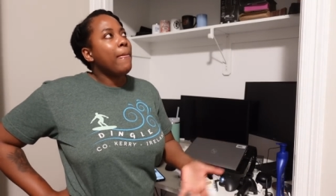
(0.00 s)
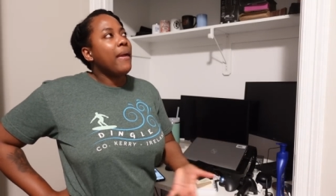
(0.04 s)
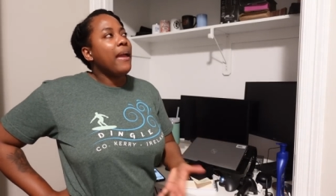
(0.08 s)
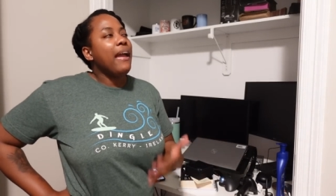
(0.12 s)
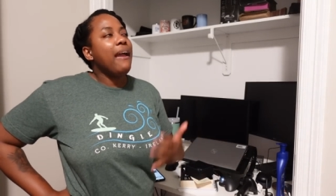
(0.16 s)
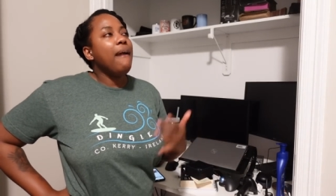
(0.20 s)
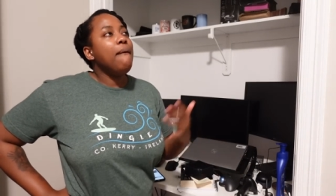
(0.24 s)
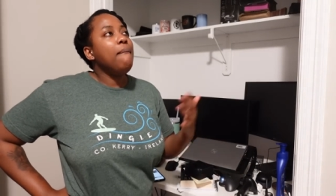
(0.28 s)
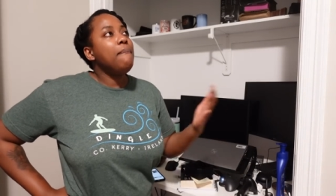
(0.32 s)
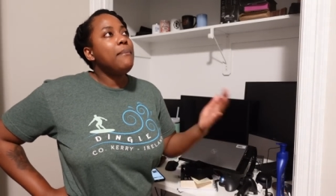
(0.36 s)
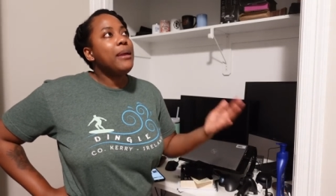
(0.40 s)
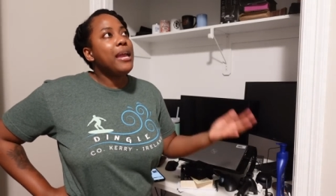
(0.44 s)

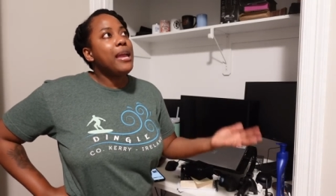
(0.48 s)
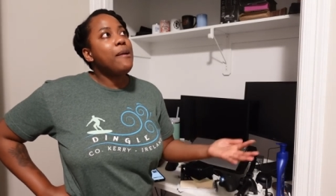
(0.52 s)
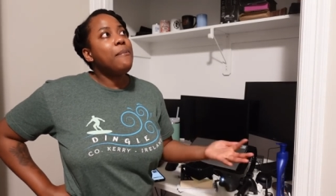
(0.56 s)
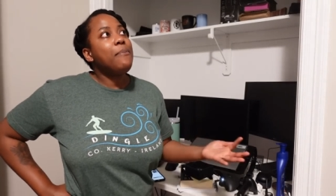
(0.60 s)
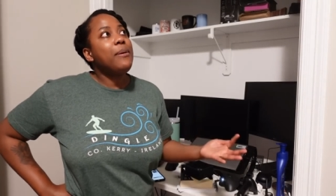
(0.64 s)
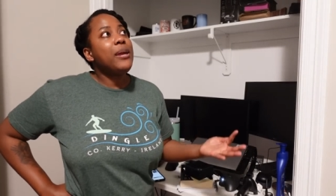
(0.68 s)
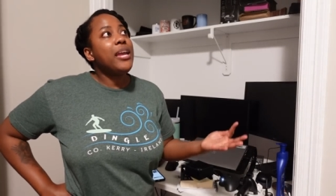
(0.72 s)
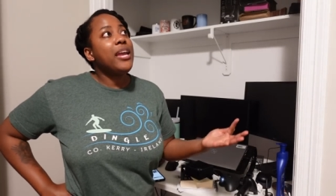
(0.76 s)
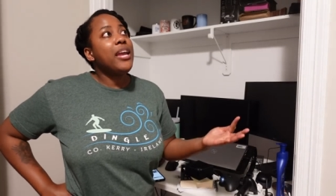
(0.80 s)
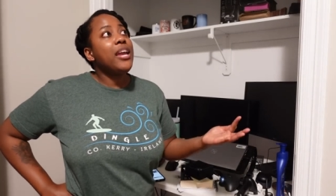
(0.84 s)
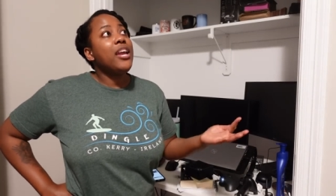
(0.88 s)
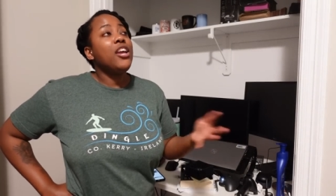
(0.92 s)
And
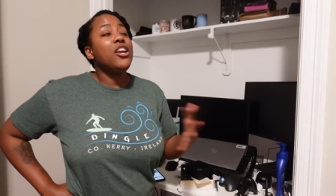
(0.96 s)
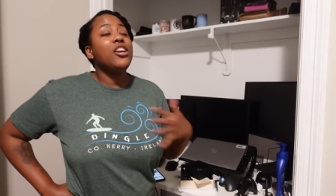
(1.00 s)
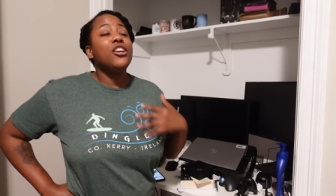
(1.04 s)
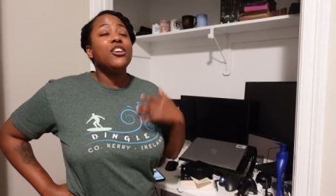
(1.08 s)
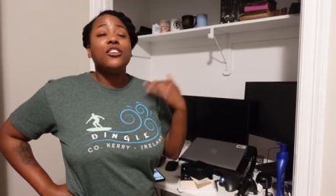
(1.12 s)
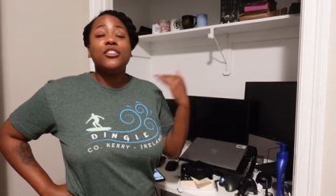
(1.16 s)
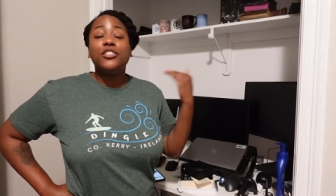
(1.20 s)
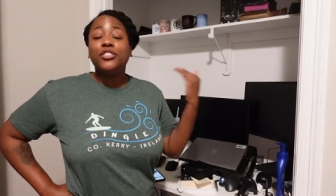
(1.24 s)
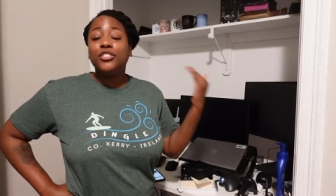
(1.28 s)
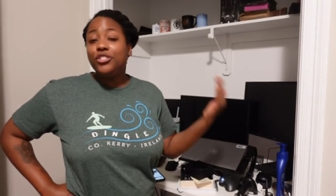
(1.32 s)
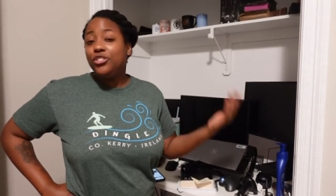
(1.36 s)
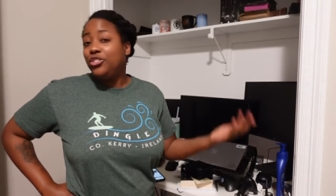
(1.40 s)
maybe
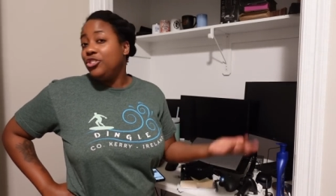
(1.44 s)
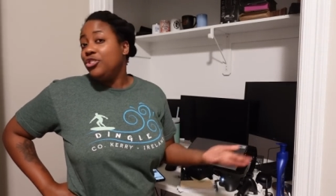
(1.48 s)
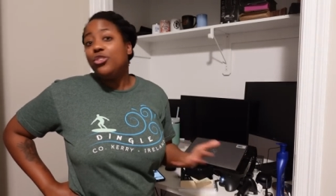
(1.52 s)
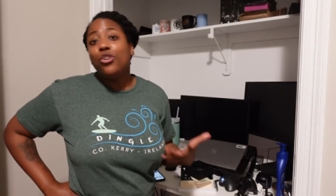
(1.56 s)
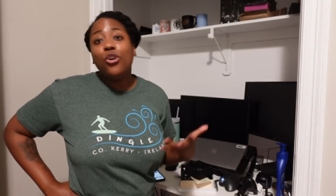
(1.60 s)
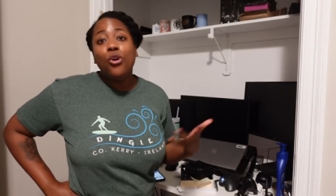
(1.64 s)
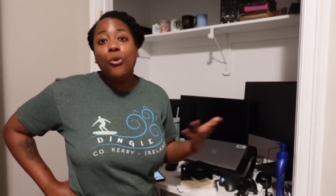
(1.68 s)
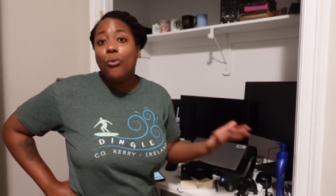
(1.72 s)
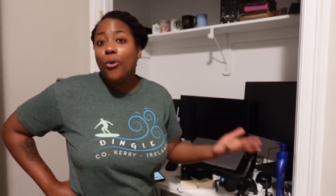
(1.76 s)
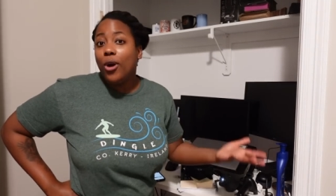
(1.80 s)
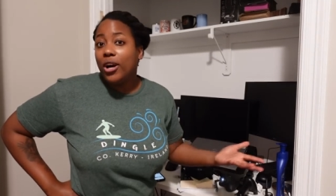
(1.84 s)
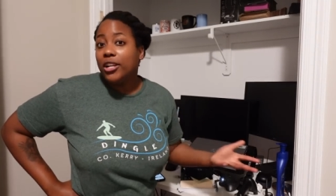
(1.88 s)
you
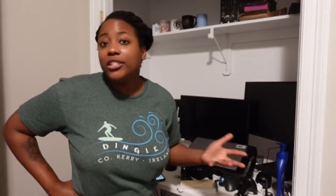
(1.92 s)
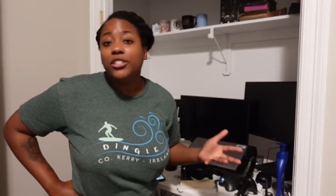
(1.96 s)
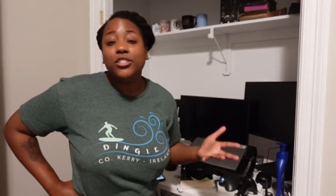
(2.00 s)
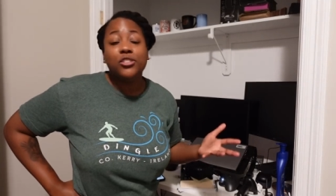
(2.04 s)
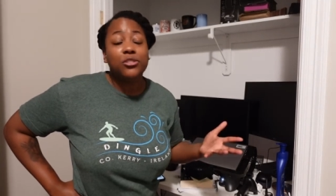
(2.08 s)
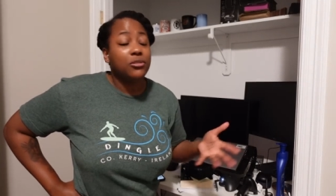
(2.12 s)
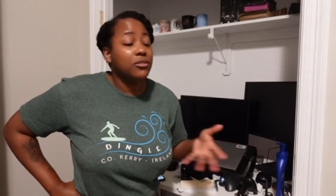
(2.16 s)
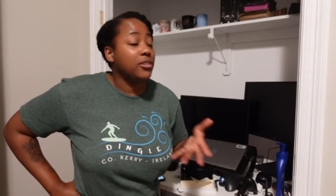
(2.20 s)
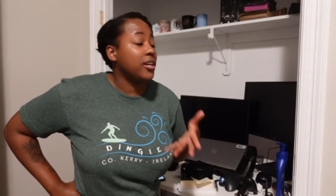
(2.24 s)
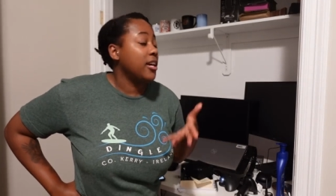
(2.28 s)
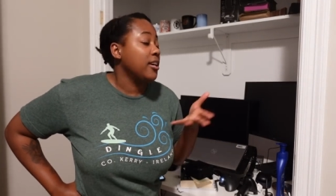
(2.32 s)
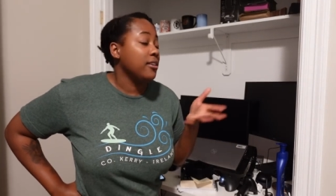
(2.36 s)
don't want to
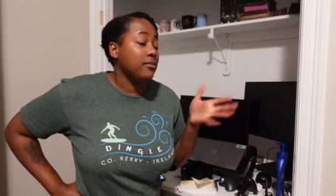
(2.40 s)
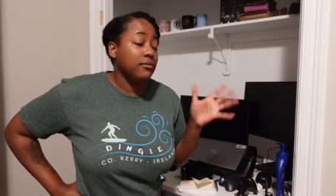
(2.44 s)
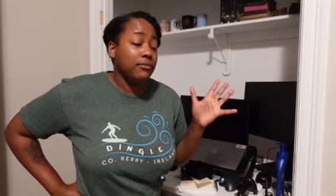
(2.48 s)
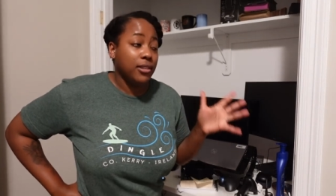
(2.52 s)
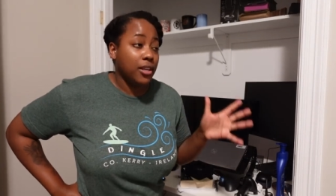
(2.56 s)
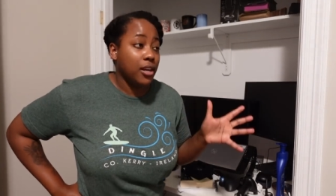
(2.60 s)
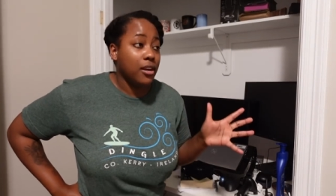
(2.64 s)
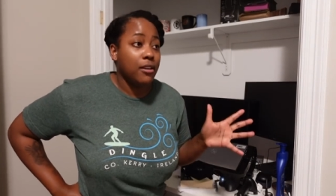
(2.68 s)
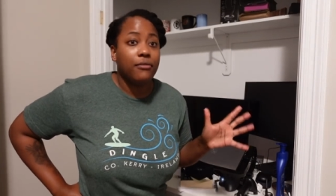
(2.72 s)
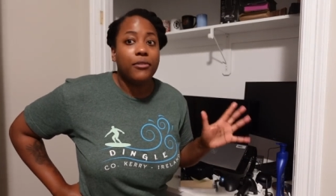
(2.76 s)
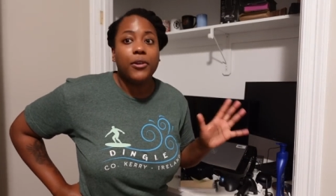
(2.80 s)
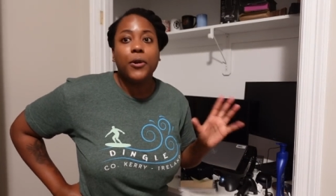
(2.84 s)
do that,
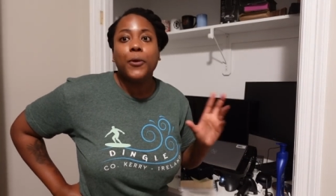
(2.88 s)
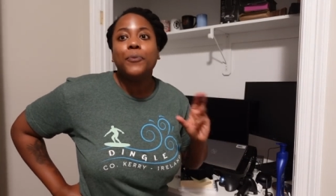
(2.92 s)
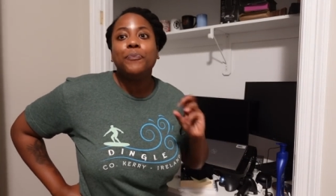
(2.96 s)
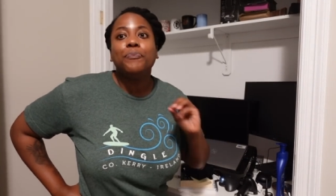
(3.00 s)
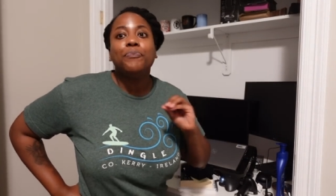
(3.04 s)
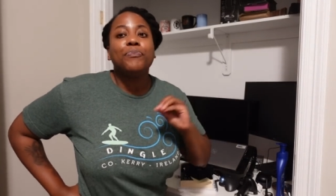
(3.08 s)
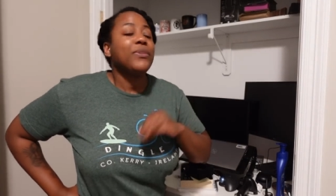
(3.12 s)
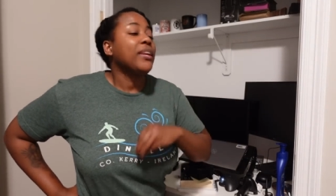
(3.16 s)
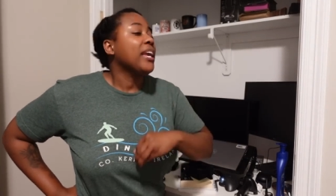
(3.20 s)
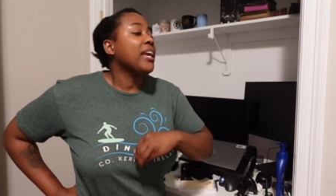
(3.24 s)
whatever.